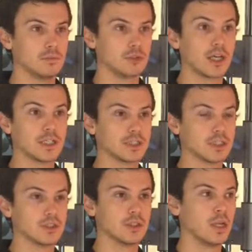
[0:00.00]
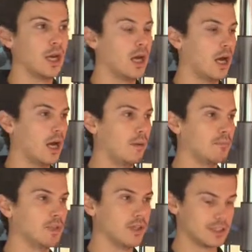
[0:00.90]
training session. The
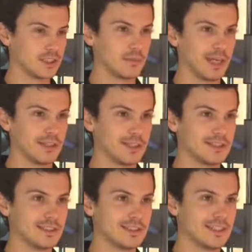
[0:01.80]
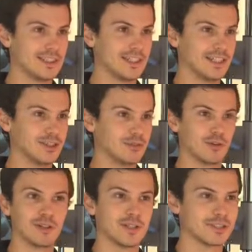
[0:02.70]
nice thing about this is that you've
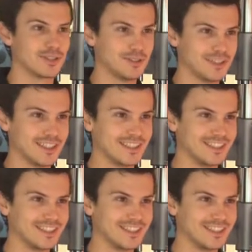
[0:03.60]
got no excuse then.